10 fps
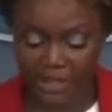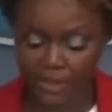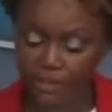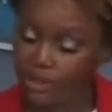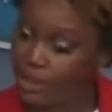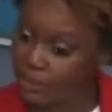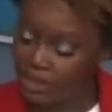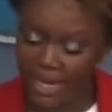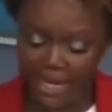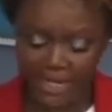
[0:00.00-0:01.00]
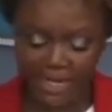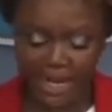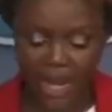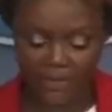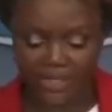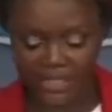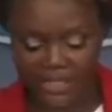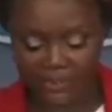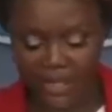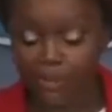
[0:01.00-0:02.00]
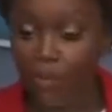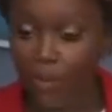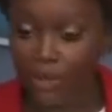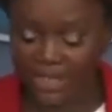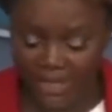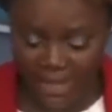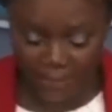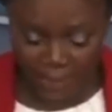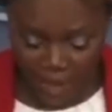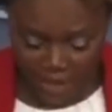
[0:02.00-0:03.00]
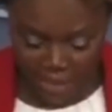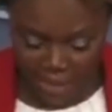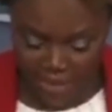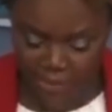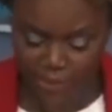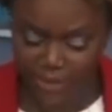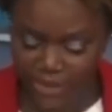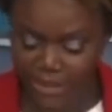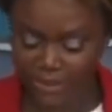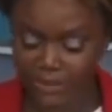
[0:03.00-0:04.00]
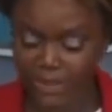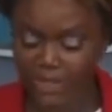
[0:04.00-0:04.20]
DOJ can obviously speak more to that process. The president